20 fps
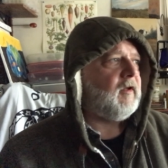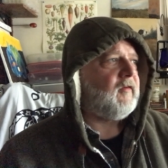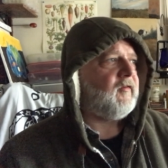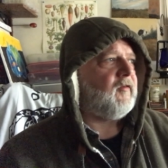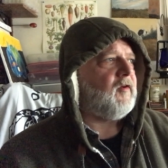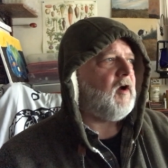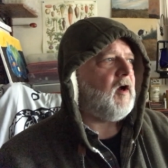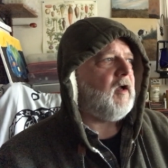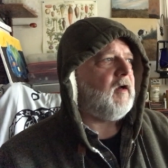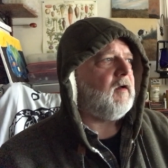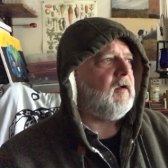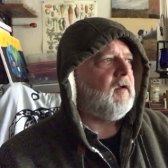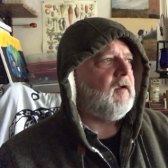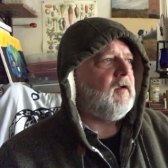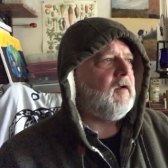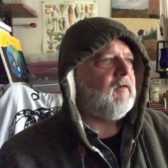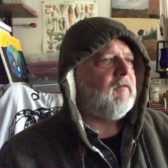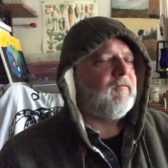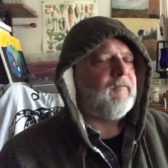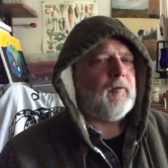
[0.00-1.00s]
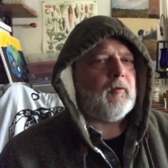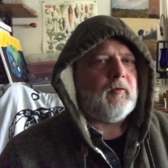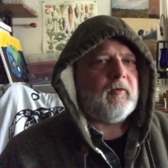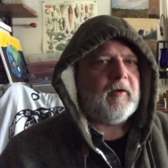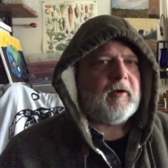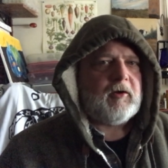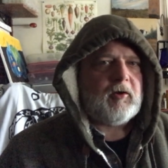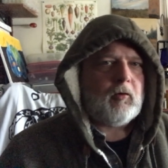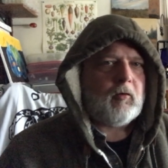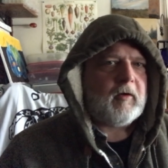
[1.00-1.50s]
It's not
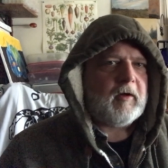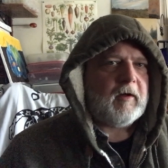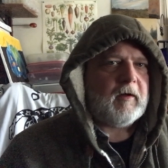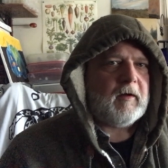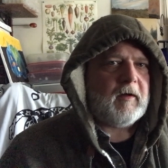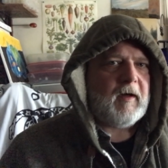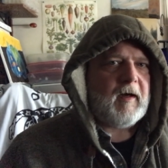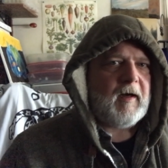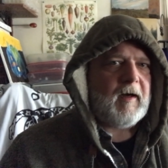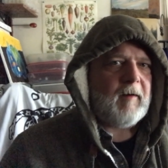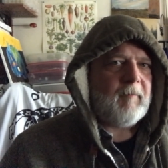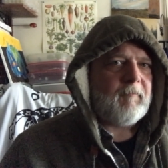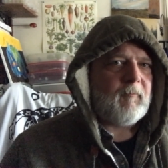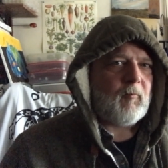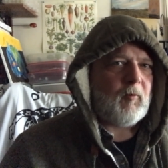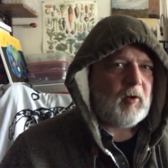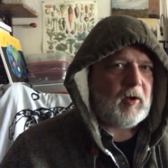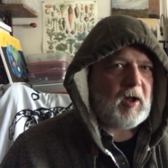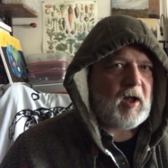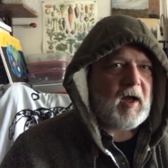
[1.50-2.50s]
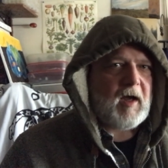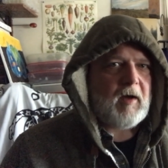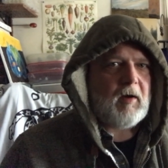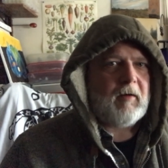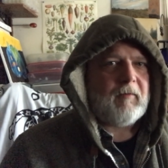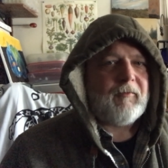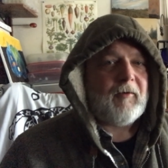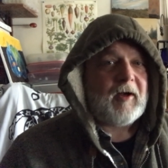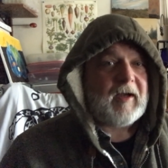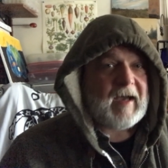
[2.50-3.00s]
food that you can um, rely
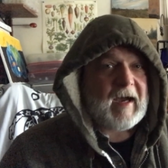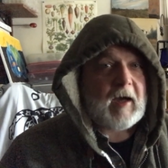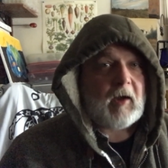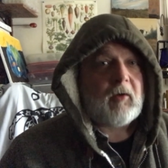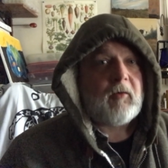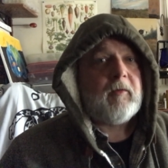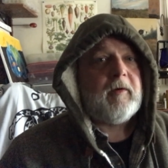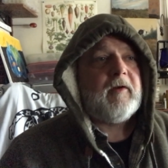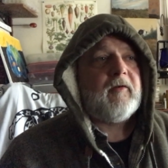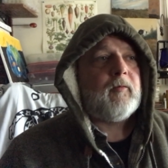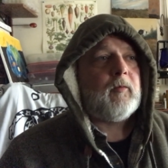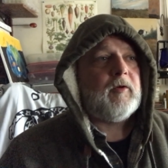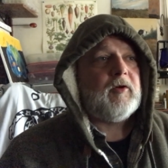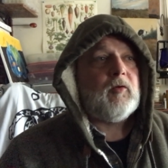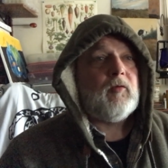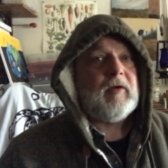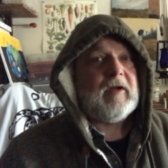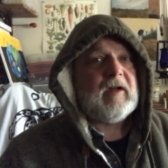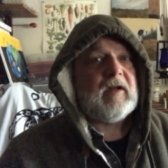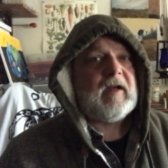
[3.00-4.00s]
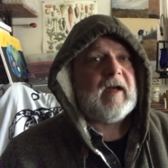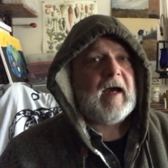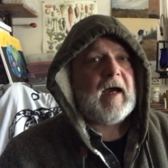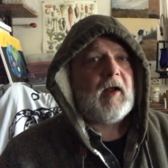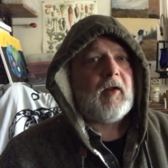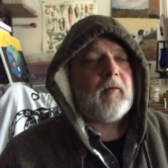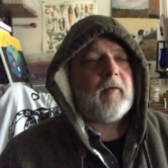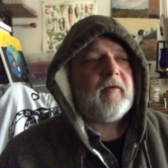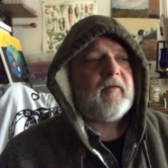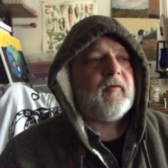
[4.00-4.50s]
on for calories when you need
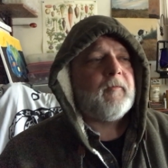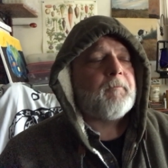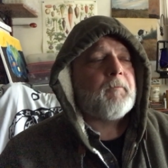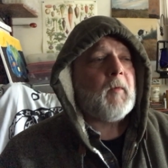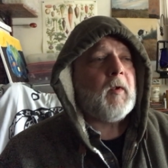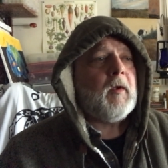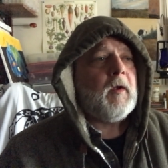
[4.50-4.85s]
calories.